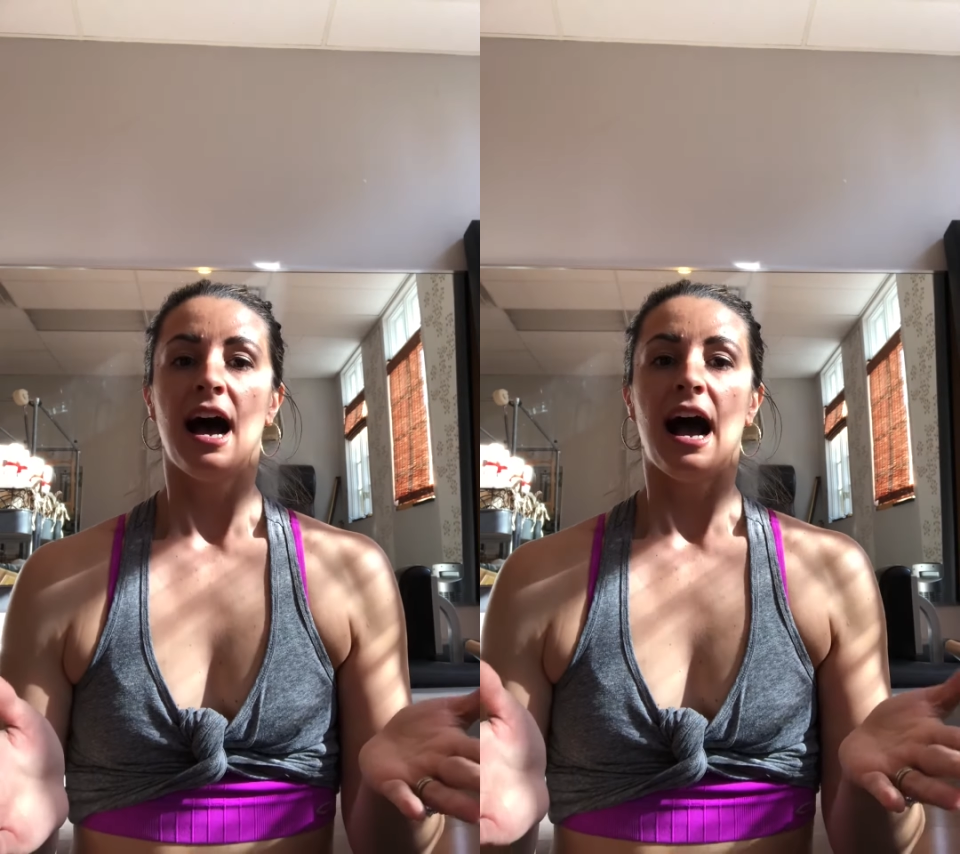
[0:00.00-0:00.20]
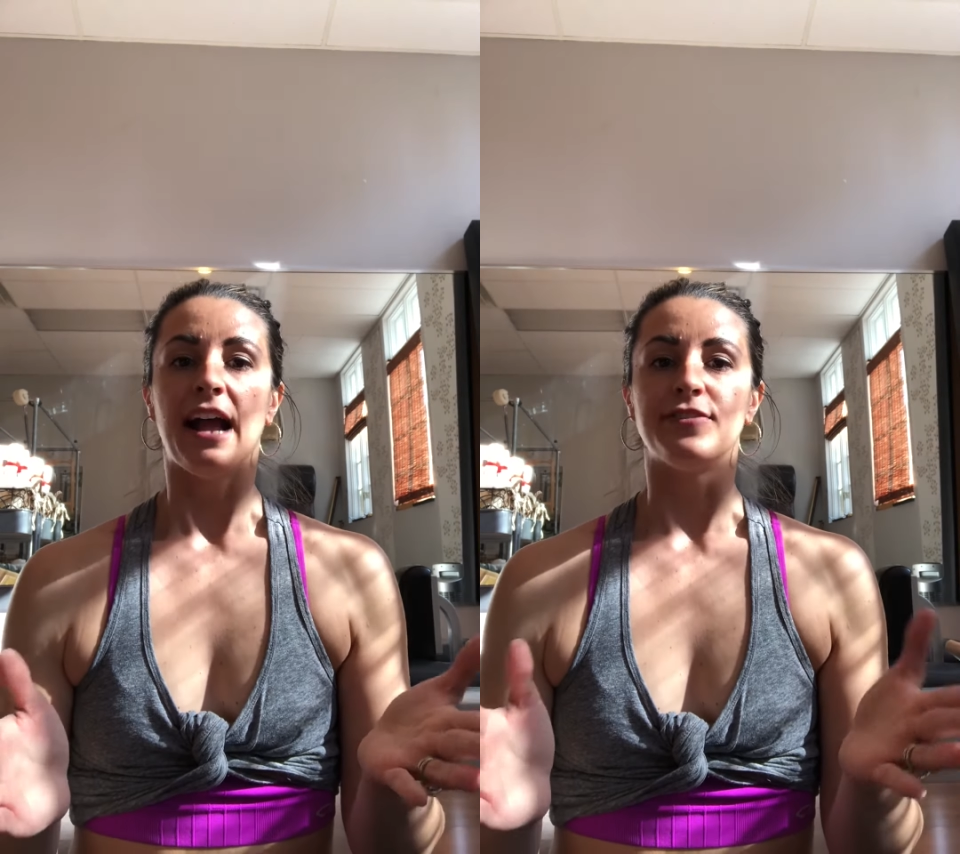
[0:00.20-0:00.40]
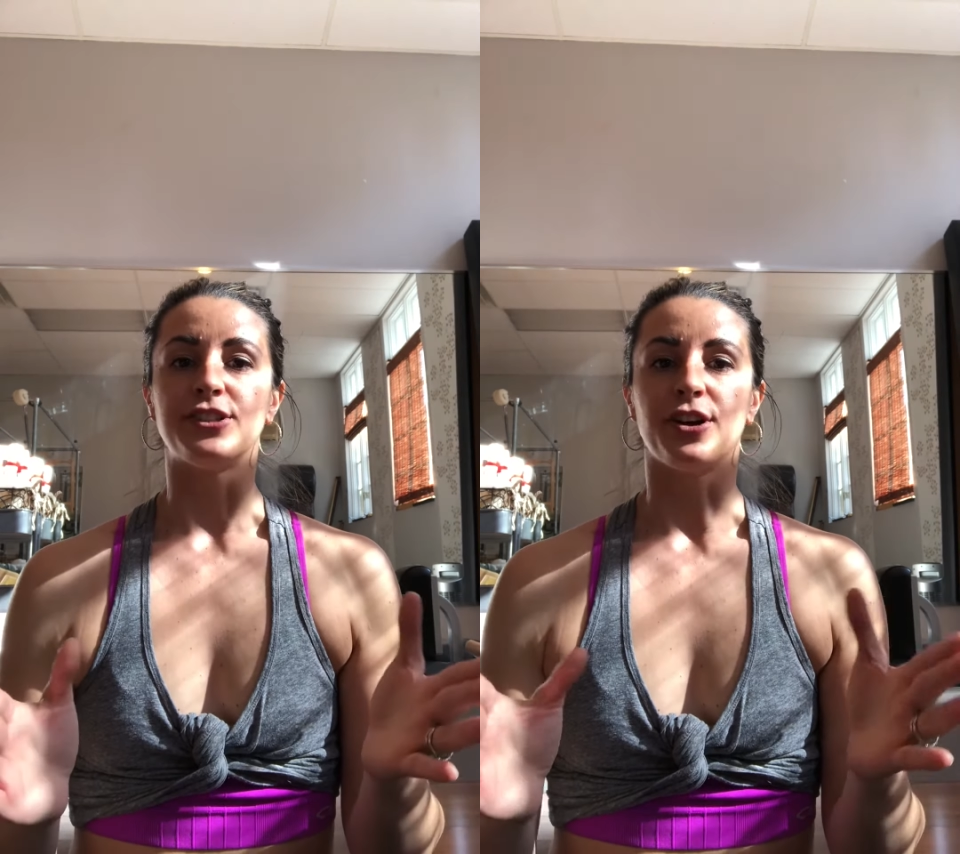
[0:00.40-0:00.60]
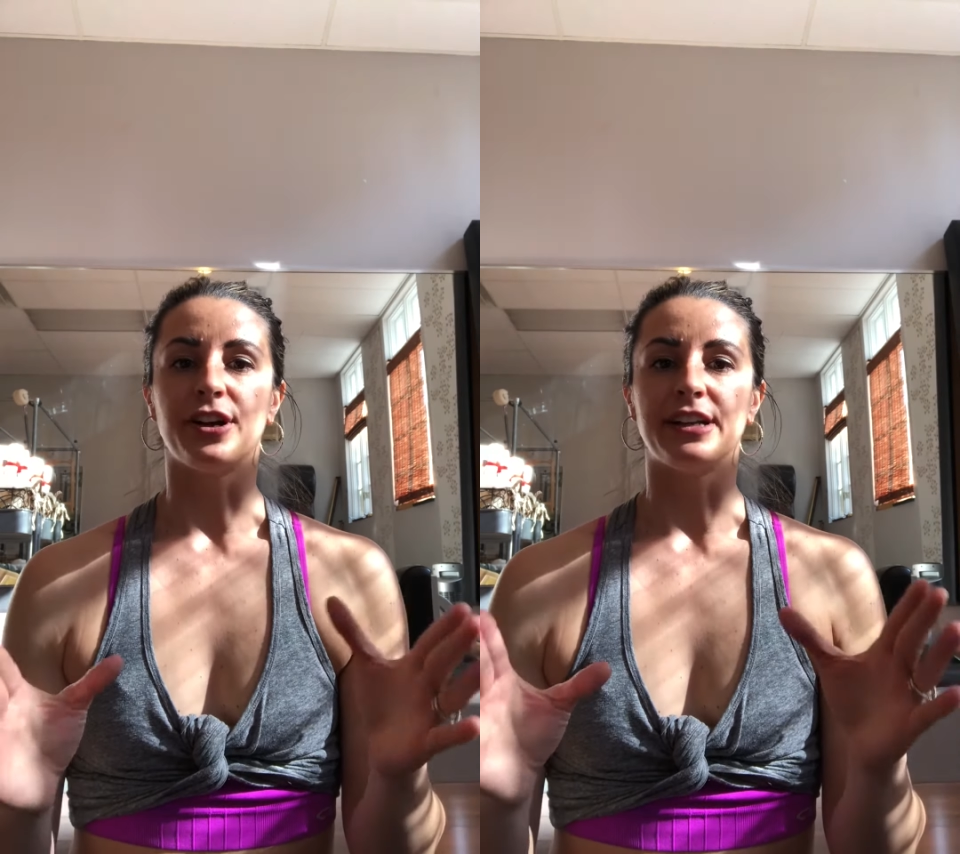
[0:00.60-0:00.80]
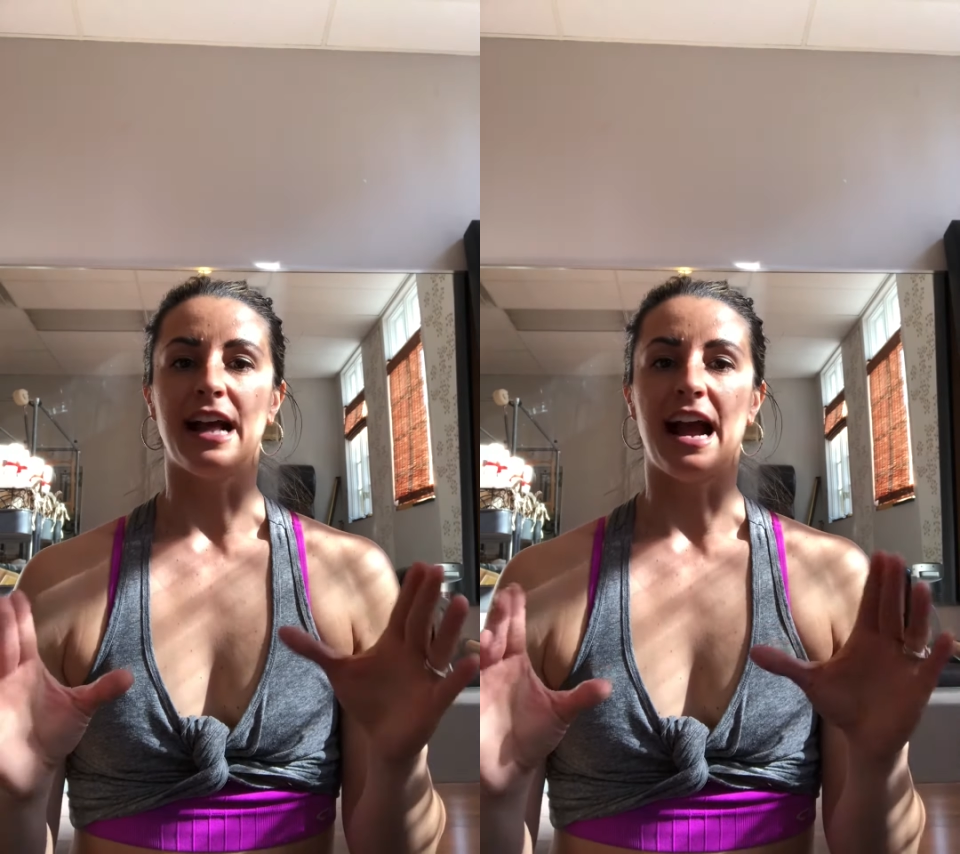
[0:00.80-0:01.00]
I've
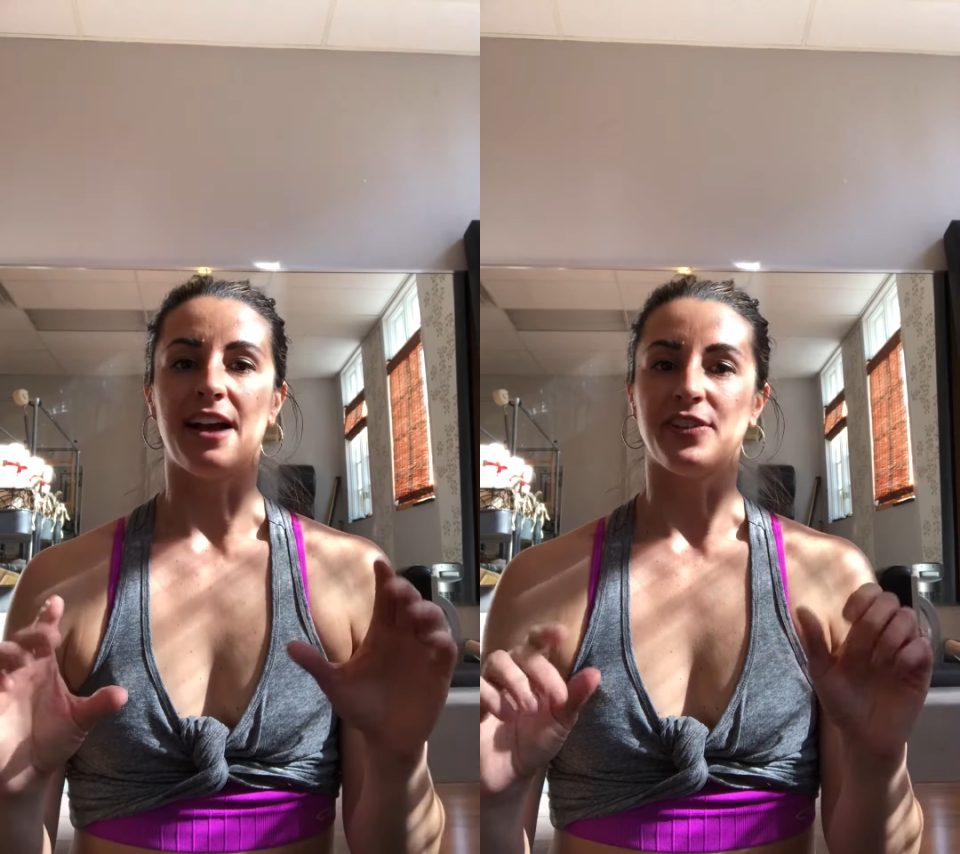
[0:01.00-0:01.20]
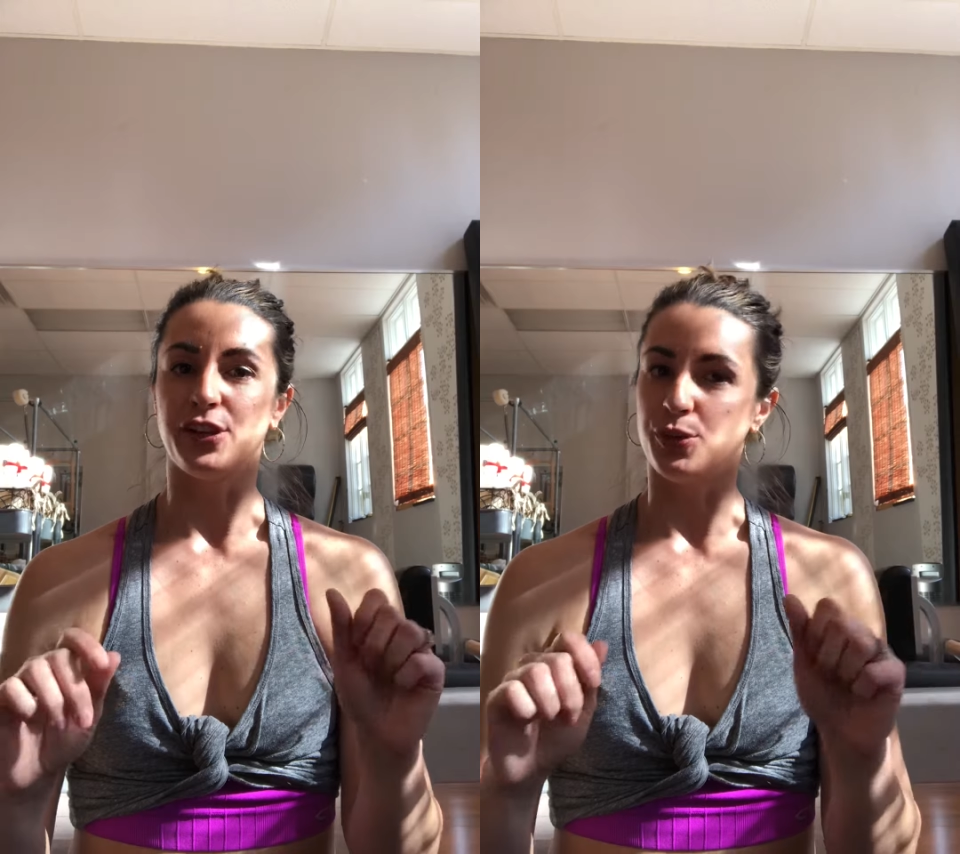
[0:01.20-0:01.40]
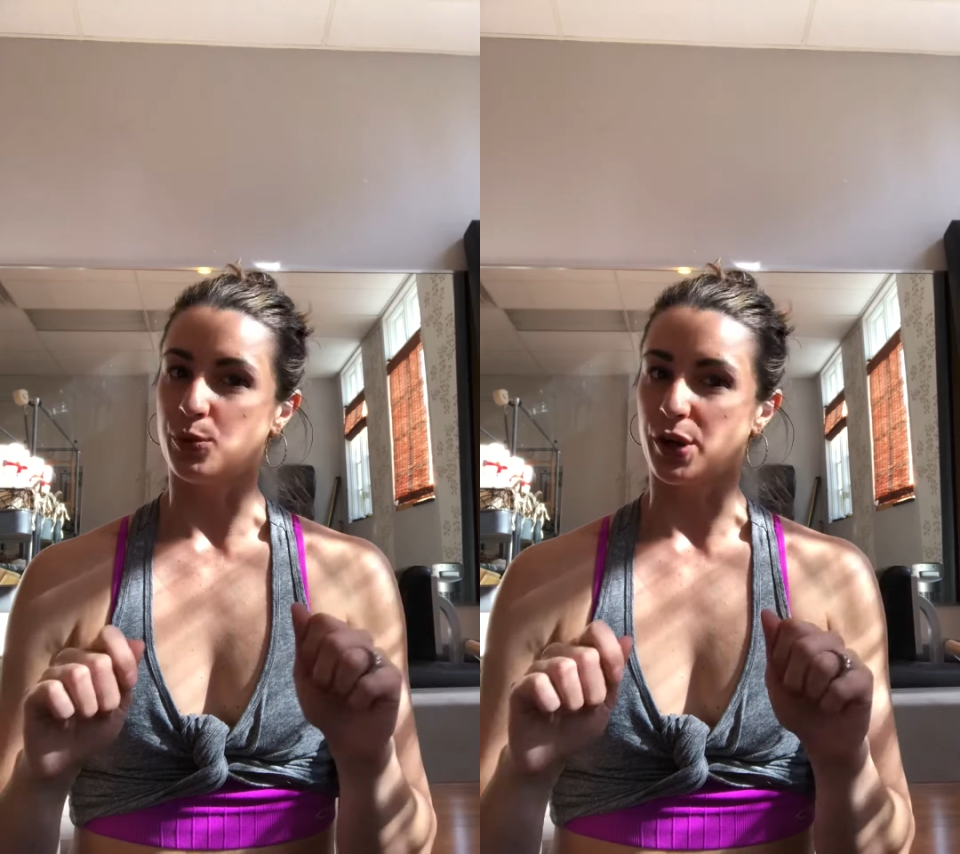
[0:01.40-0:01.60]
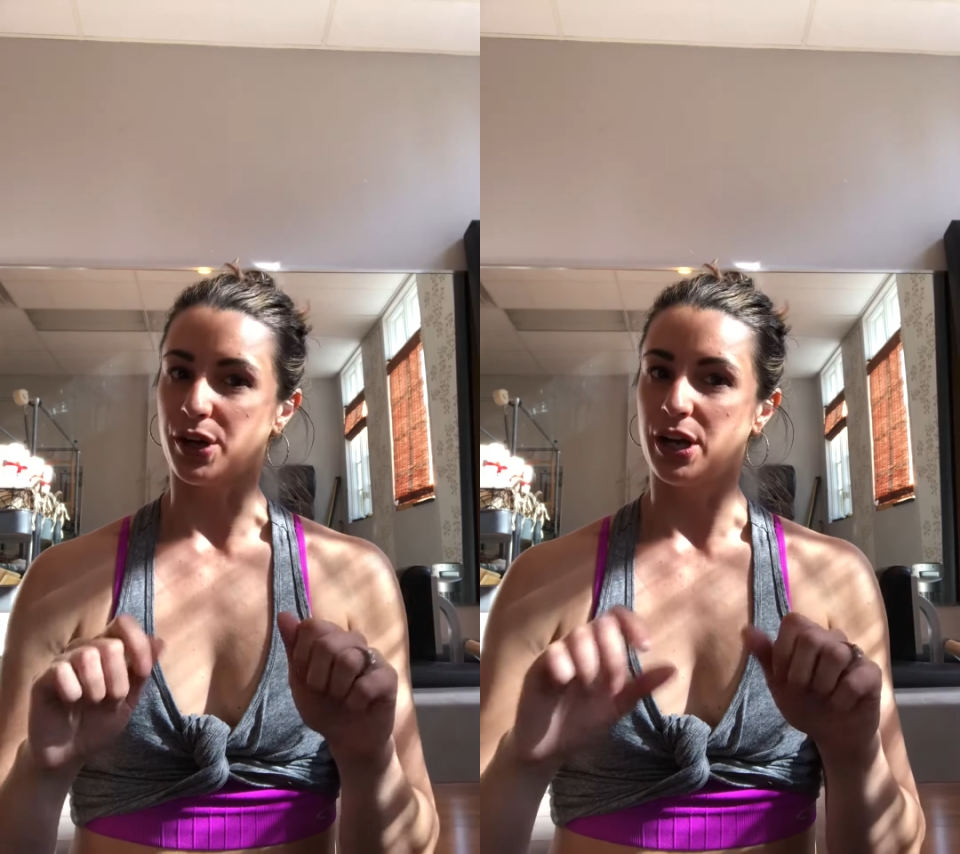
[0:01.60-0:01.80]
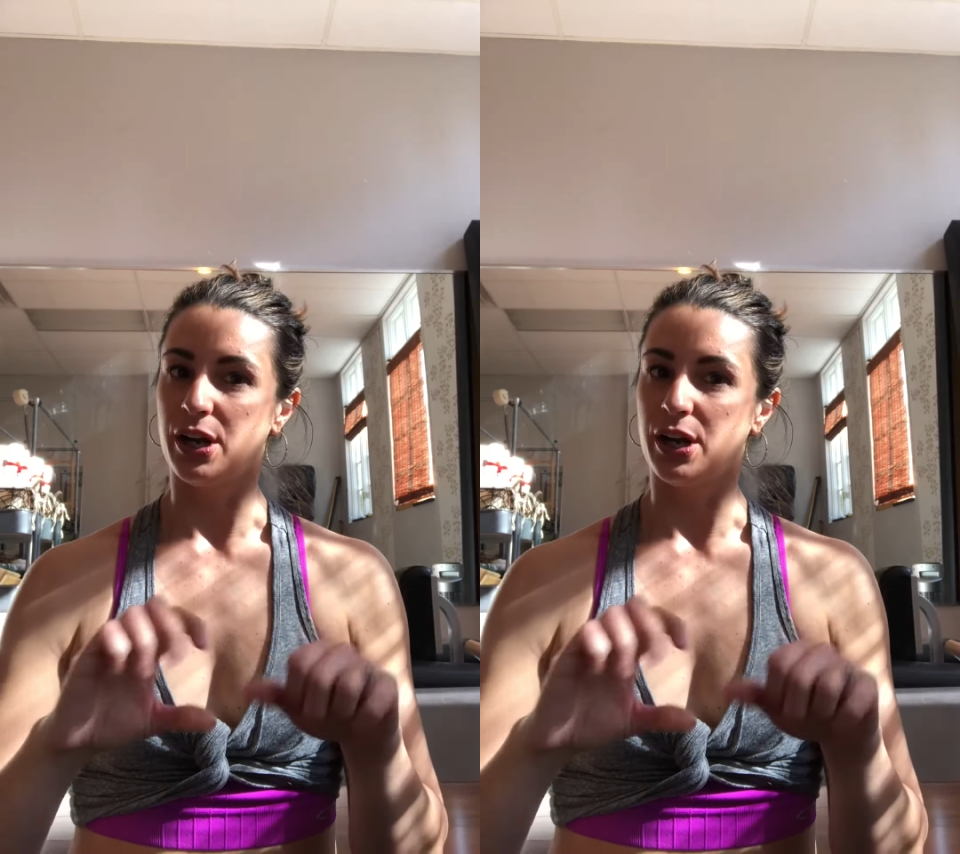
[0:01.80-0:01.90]
started having you work